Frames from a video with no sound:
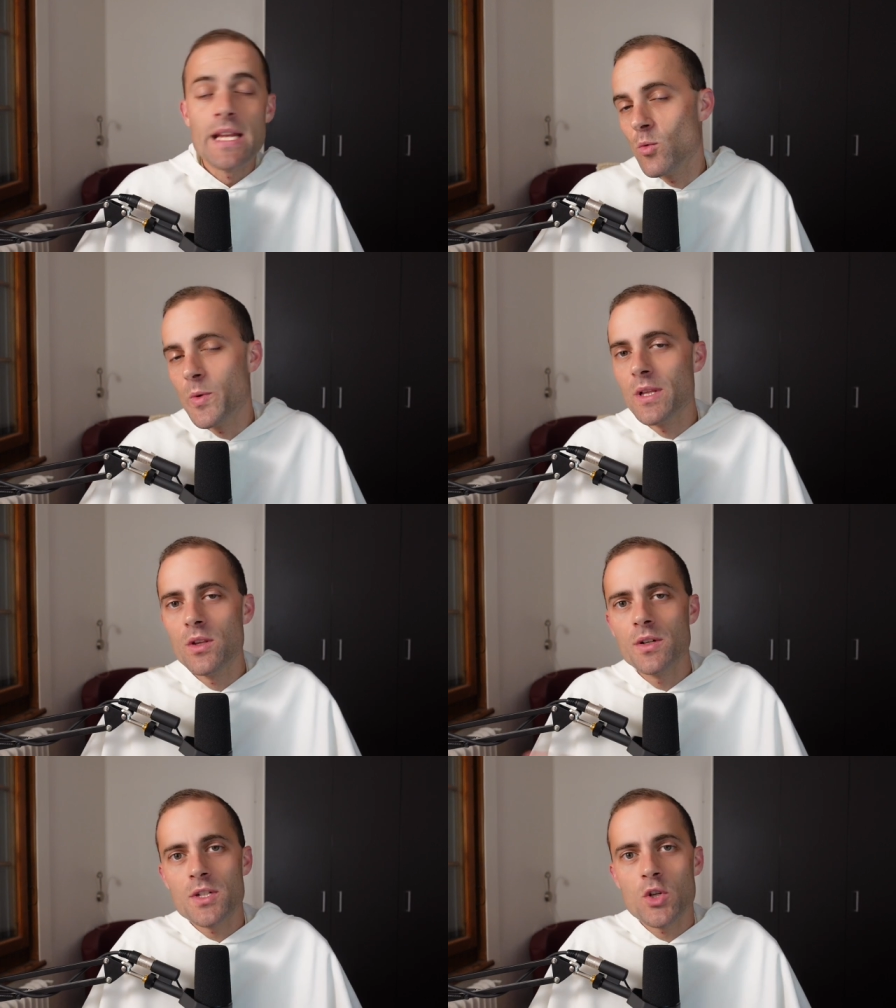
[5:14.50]
Now, when we
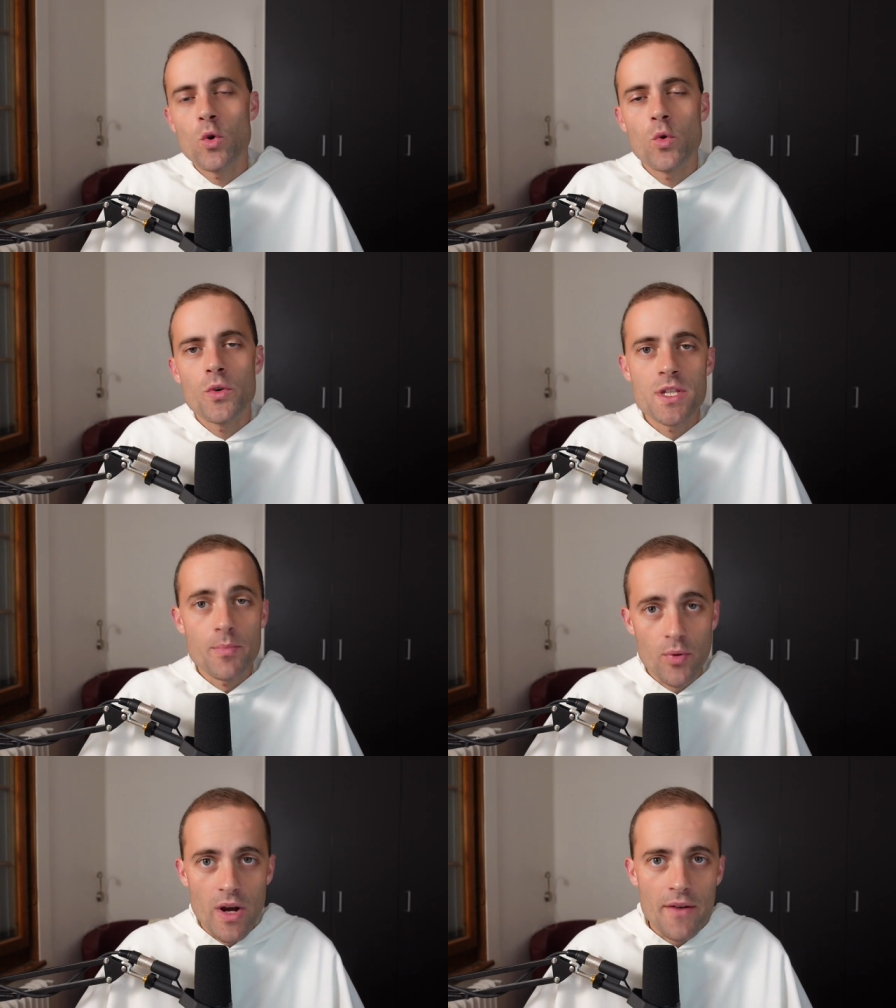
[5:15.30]
look towards
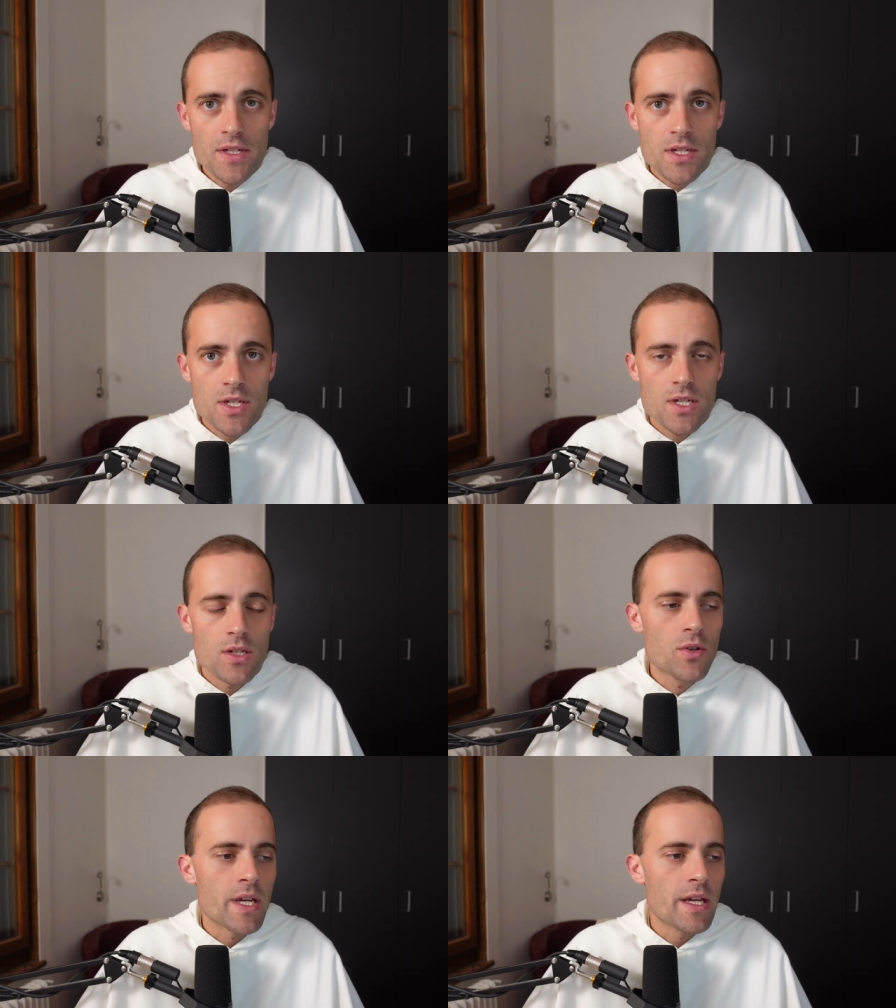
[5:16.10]
the
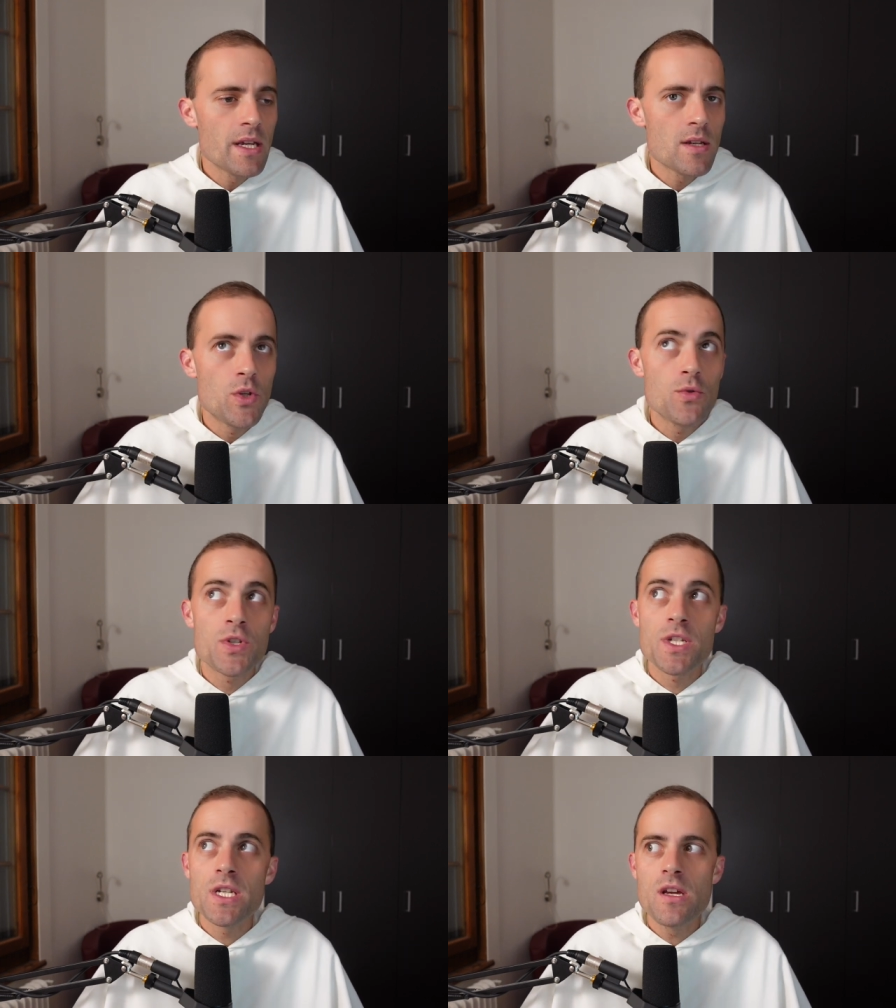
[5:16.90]
prophets, okay,
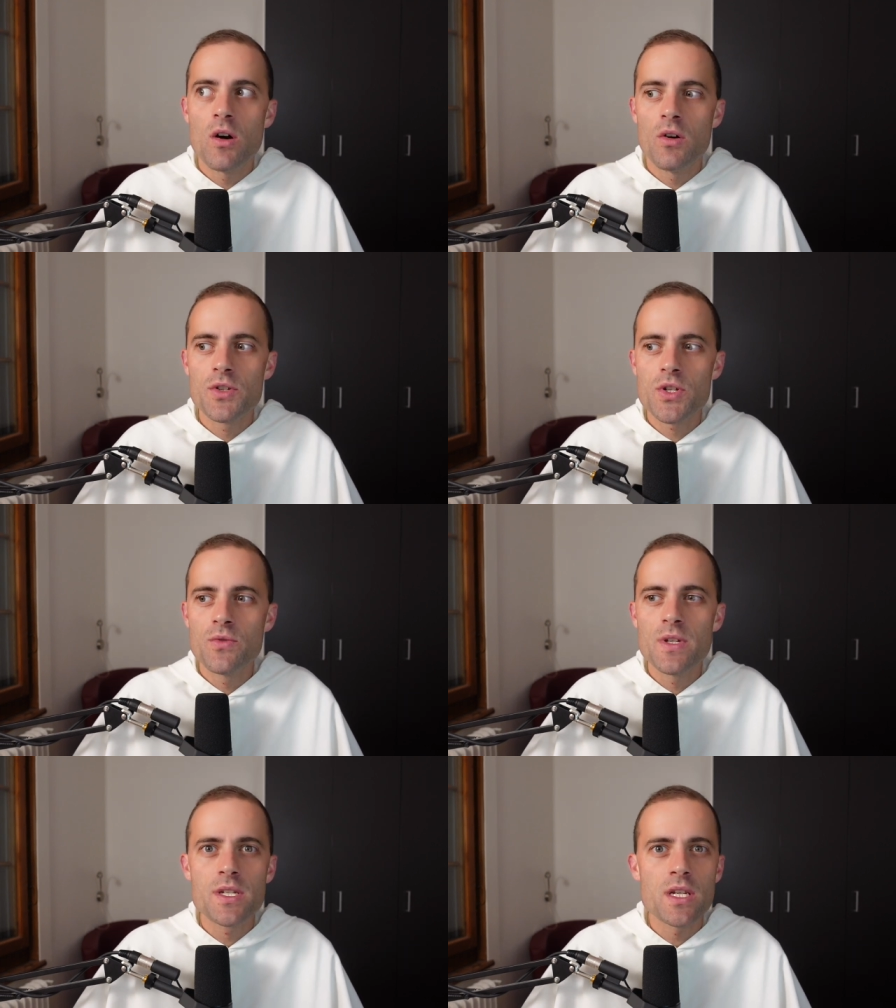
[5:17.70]
you see
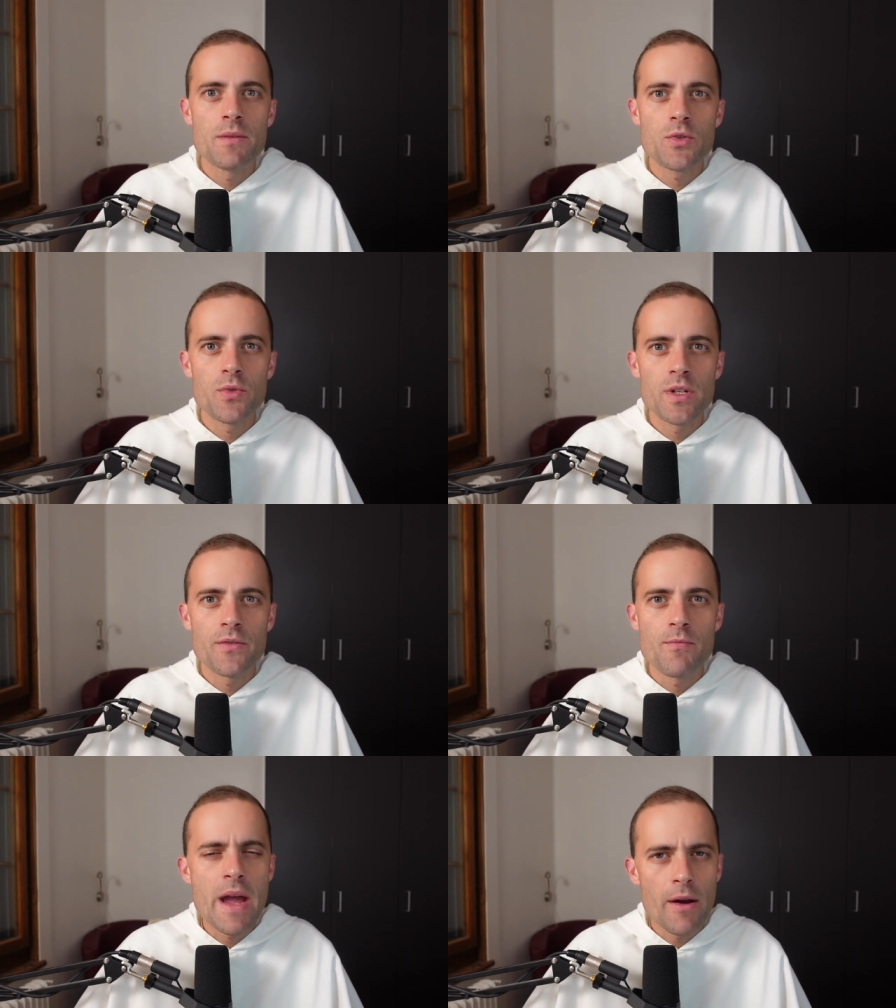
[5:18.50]
also this imagery
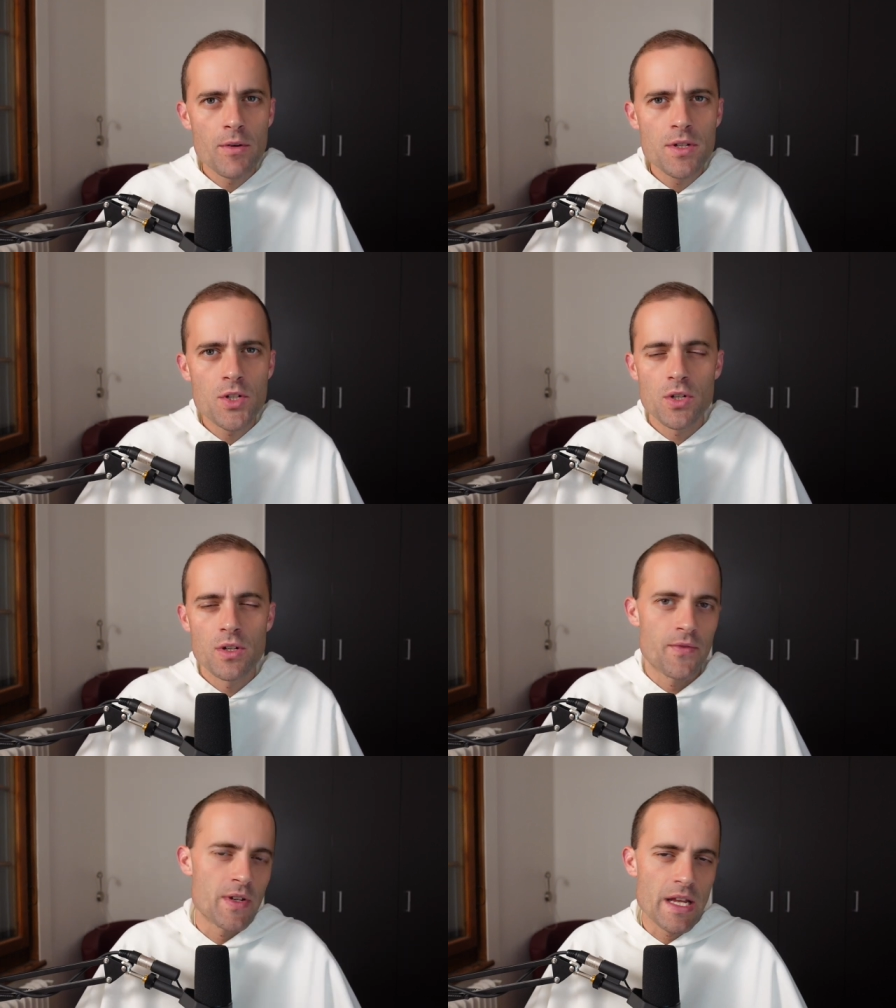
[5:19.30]
of marriage,
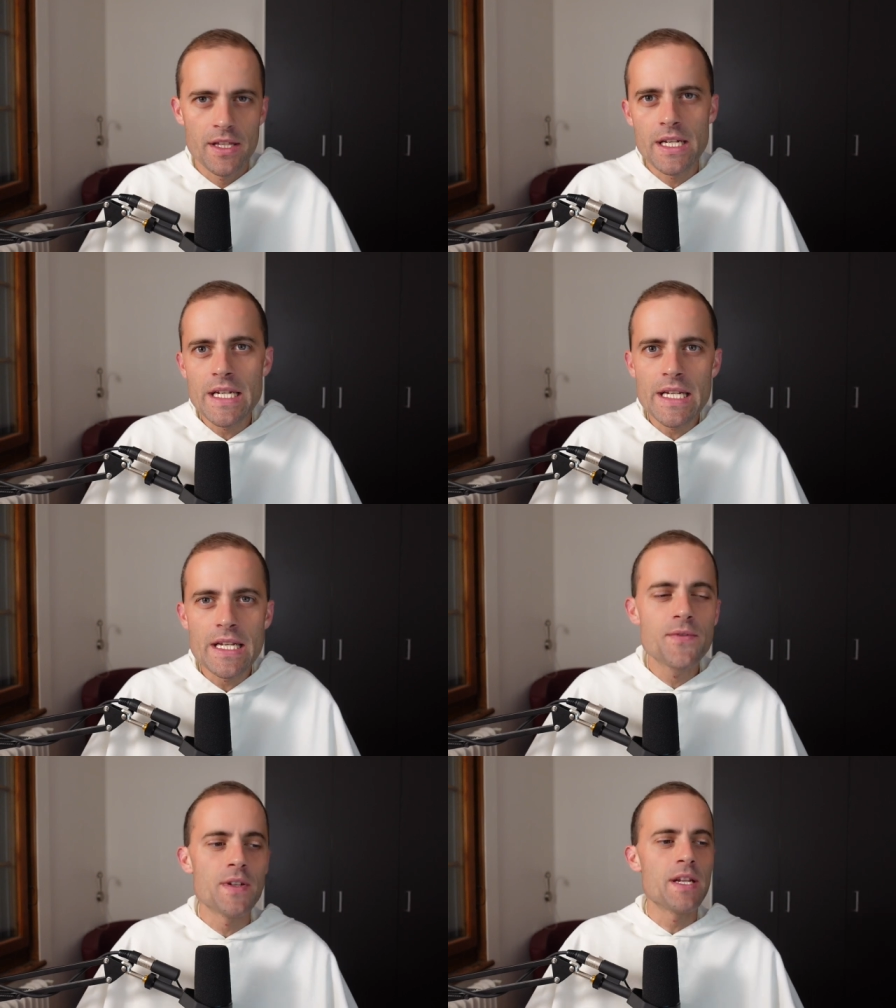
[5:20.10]
fidelity, and
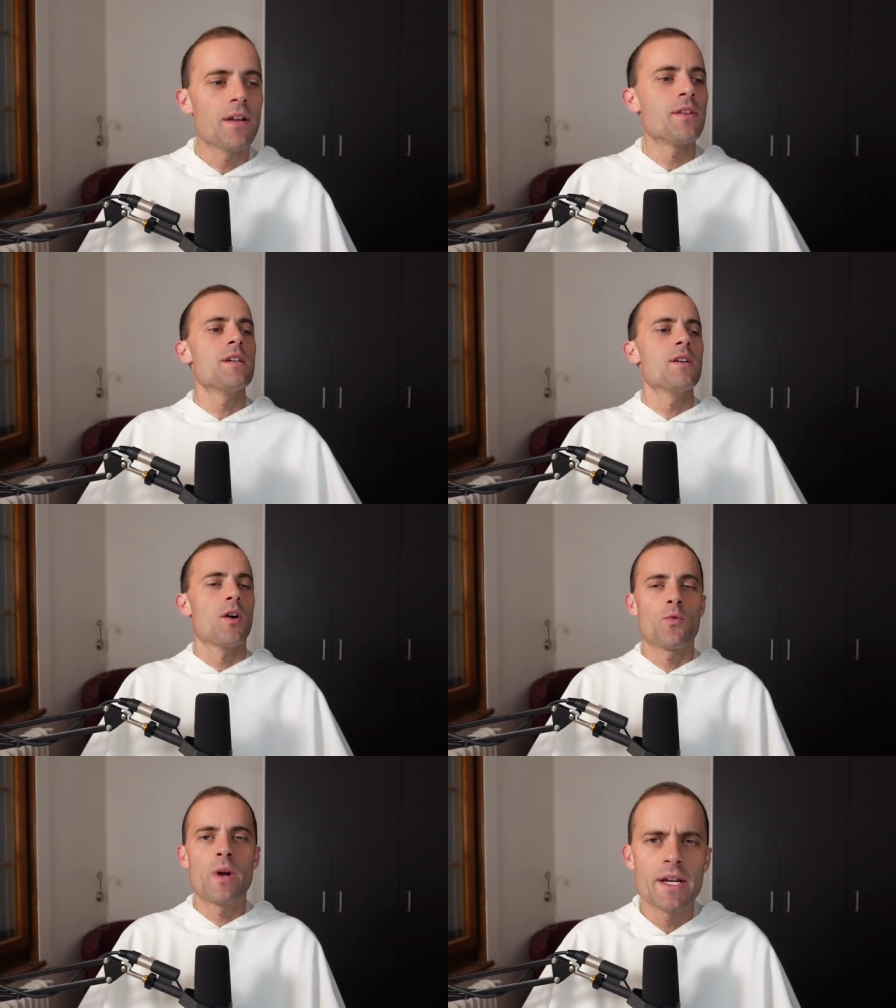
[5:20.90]

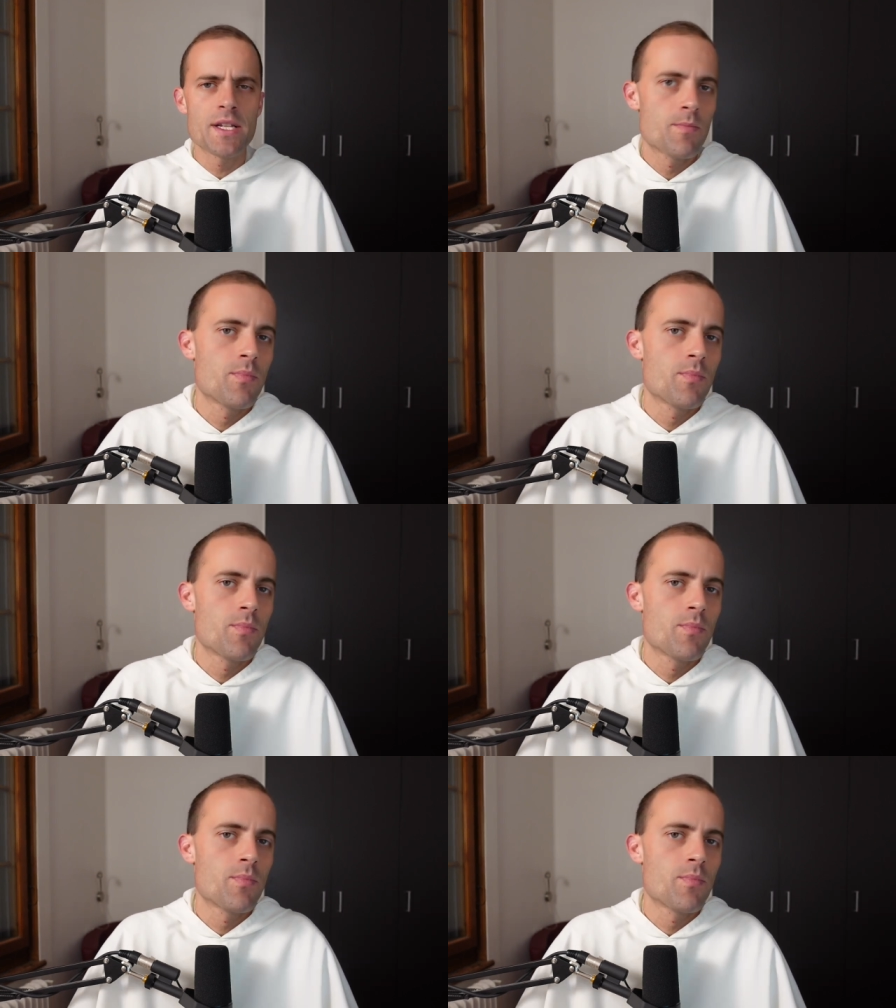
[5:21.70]
infidelity arise.